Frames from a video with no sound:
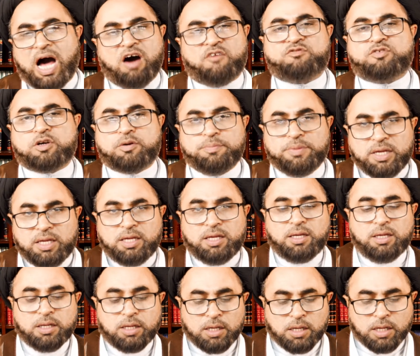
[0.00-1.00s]
after
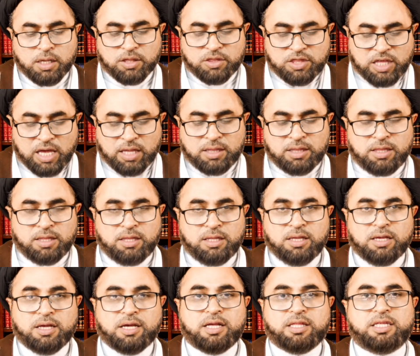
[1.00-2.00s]
me.
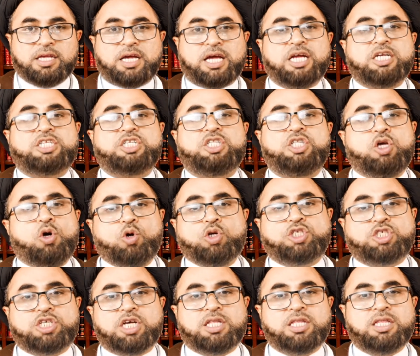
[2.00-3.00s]
Then the
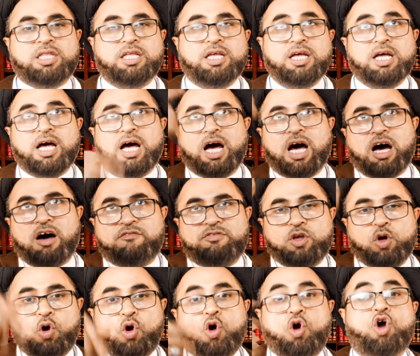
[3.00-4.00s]
continuation of
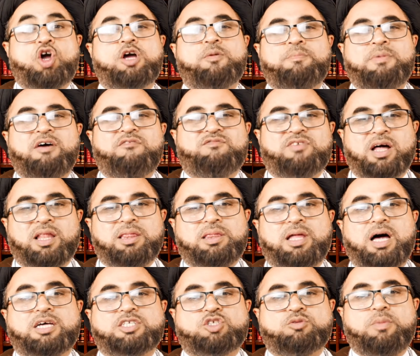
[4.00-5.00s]
the hukm of
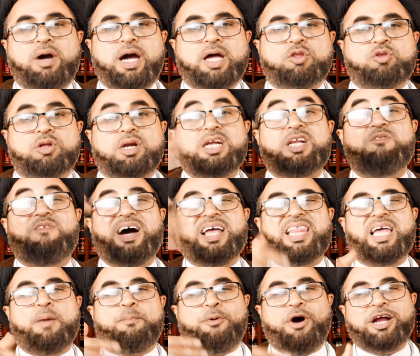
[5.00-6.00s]
Allah subhanahu wa ta'ala
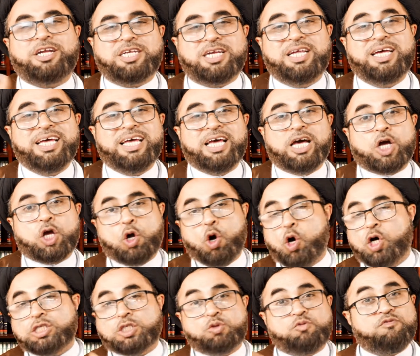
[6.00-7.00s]
divinely appointed
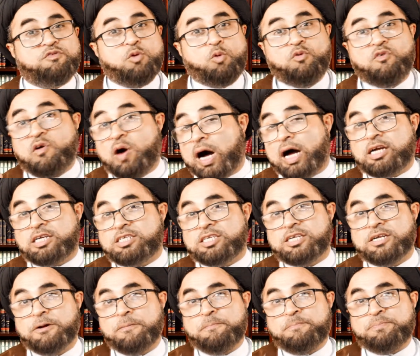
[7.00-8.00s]
goes
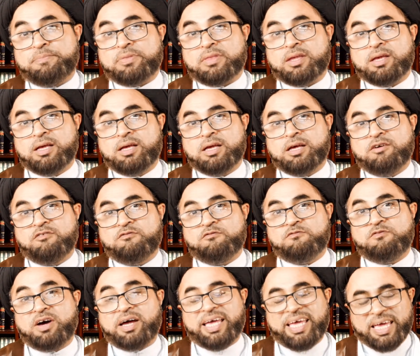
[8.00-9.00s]
what?
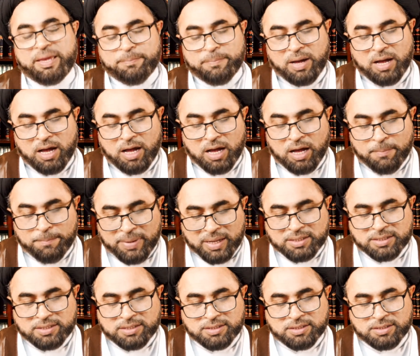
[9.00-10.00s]
For
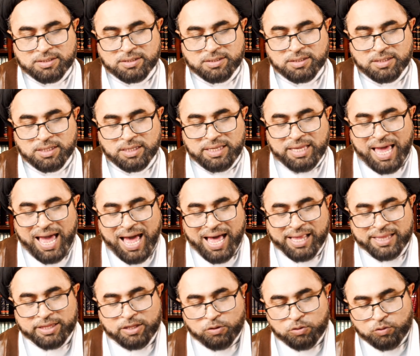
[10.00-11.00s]
imamats.
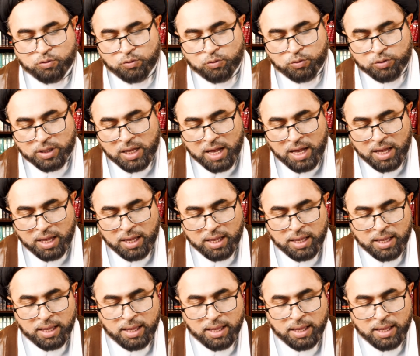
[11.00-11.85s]
Yahtaduna